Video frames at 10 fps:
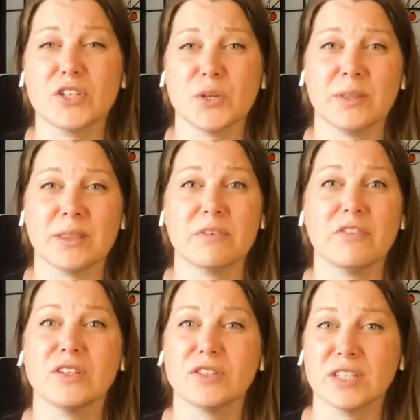Do you want them to
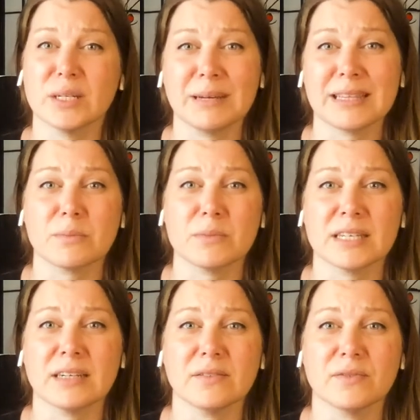feel good about
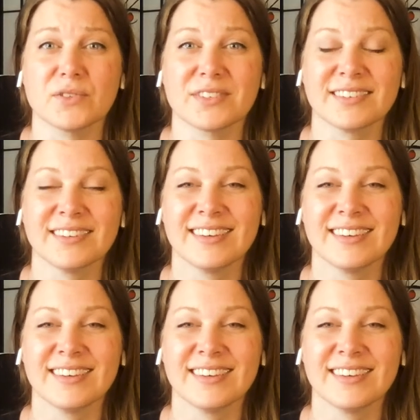themselves?